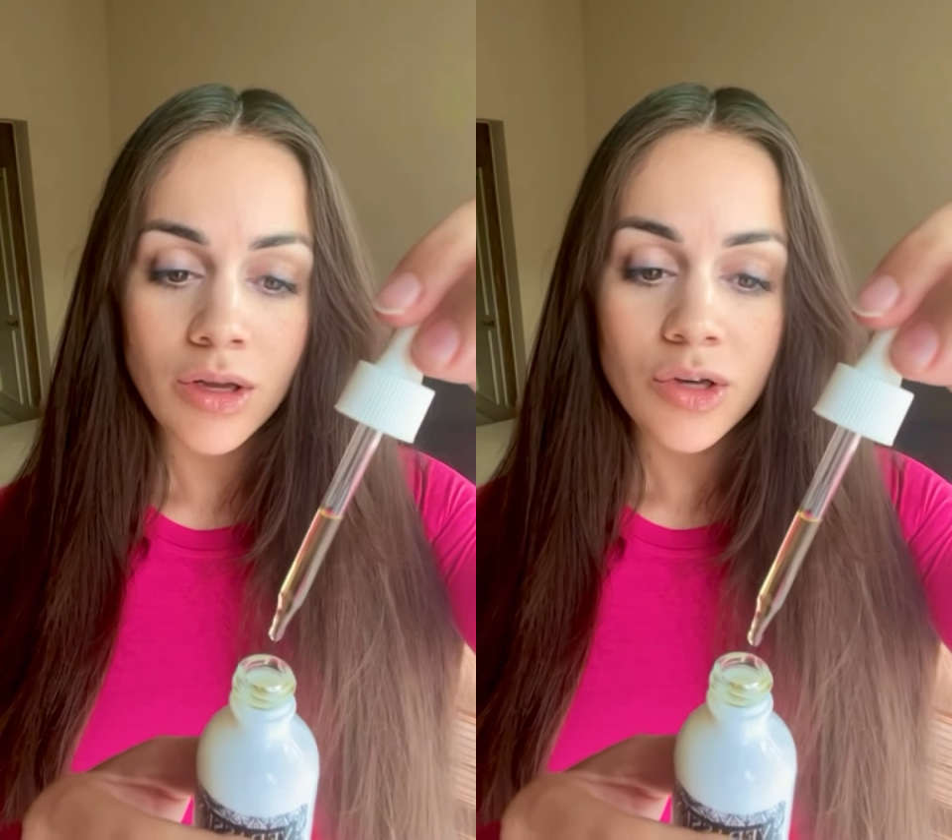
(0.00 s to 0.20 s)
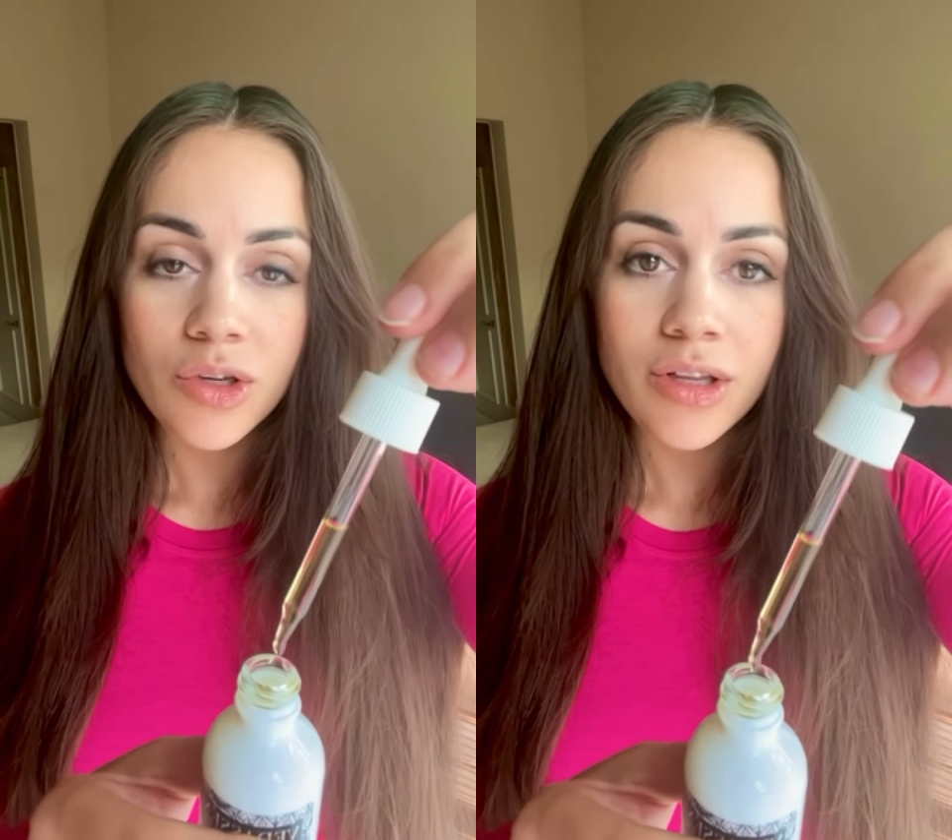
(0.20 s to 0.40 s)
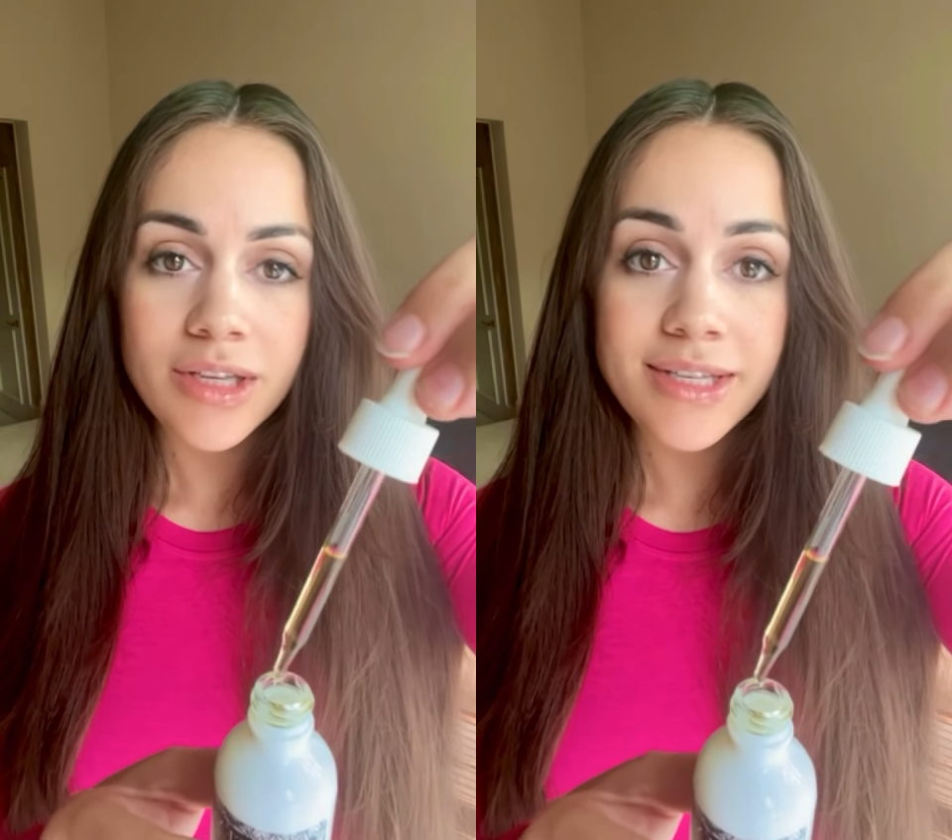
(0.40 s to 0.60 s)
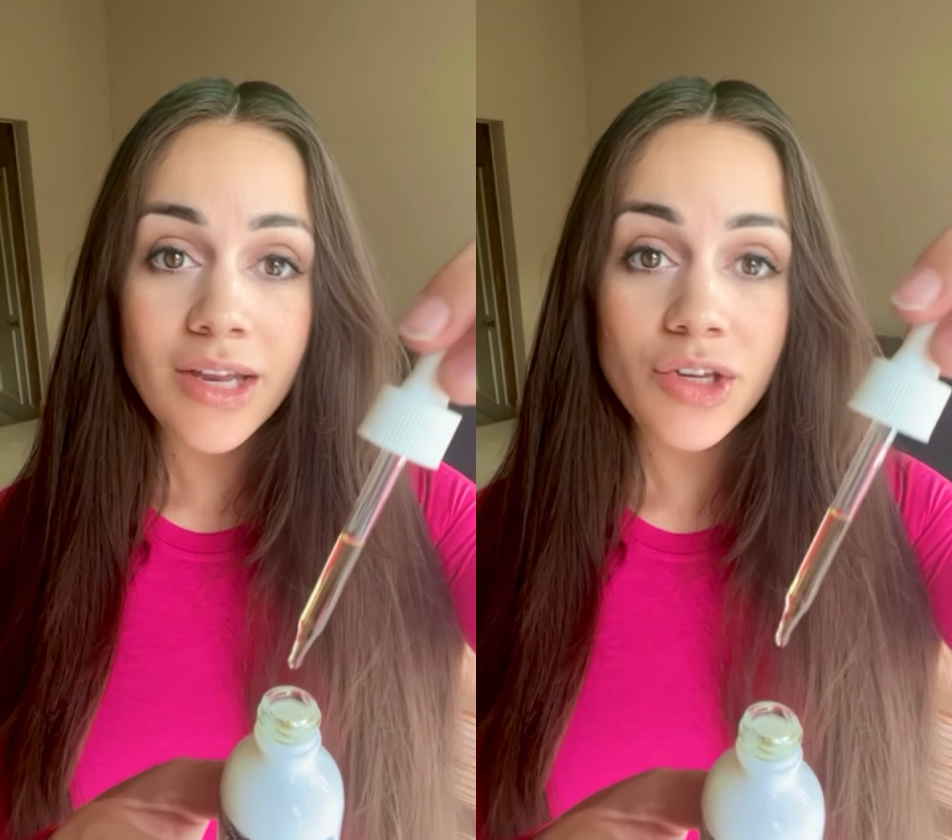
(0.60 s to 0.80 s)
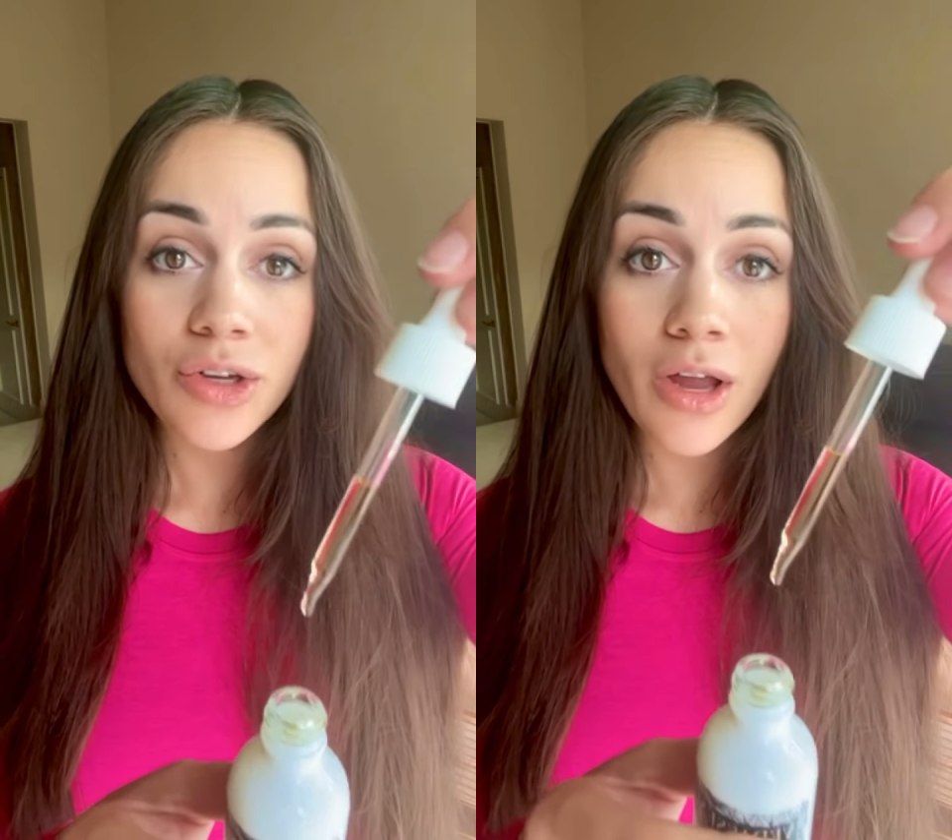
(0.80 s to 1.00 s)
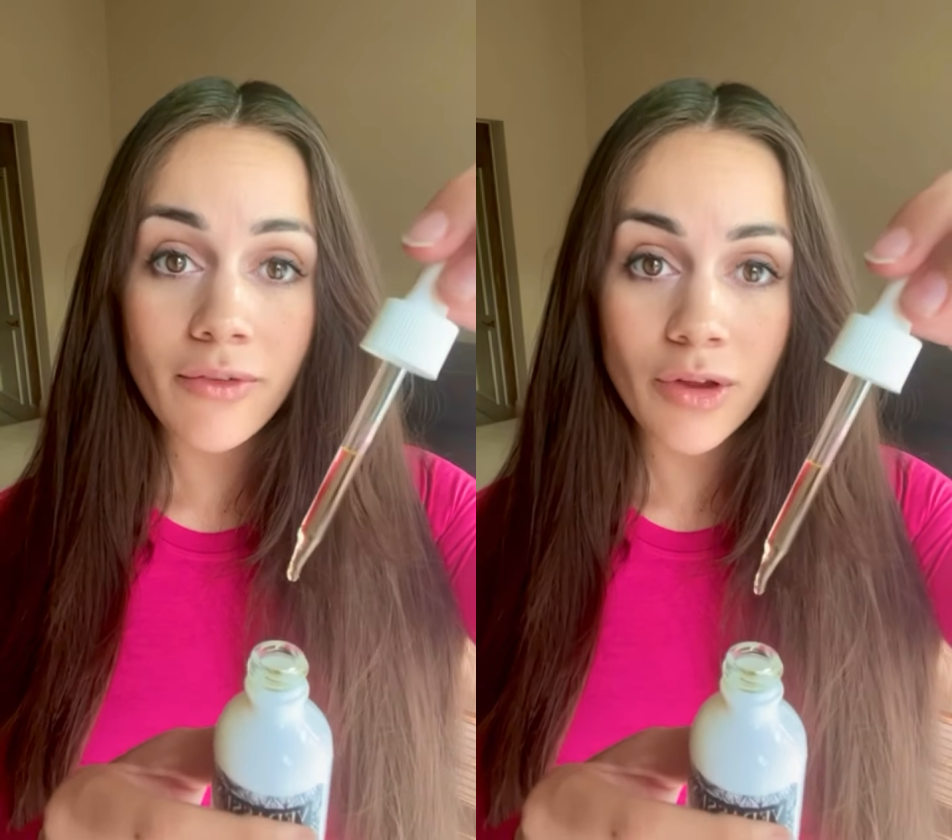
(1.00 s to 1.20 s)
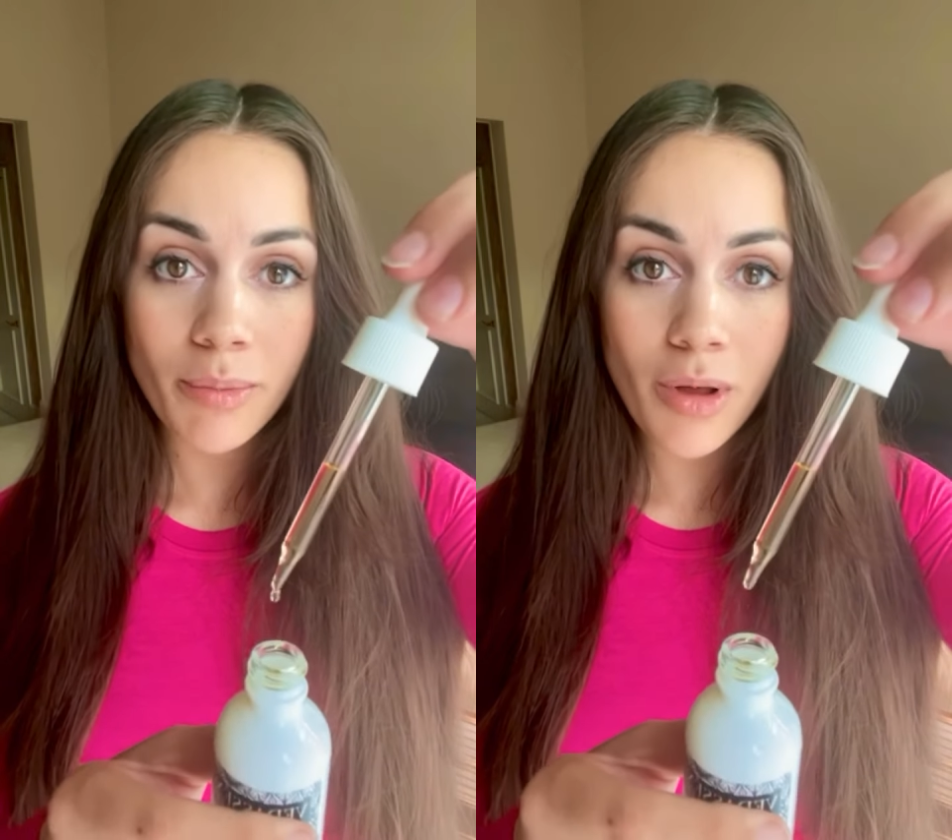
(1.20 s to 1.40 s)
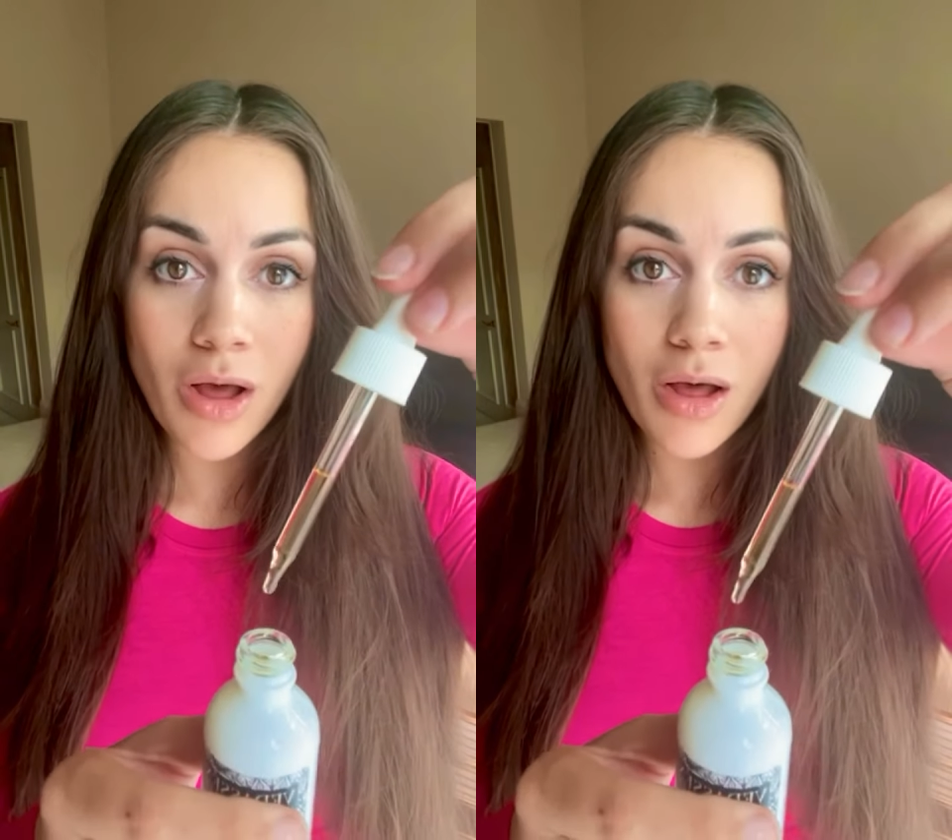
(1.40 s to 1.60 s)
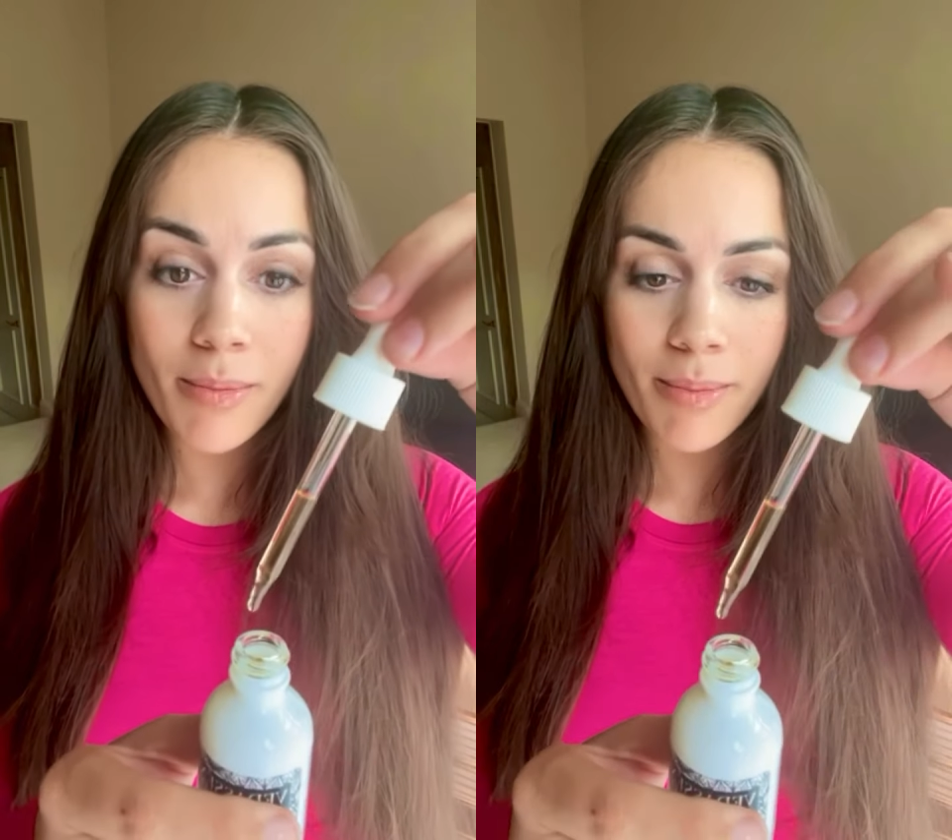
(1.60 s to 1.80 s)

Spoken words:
to the center of your palm.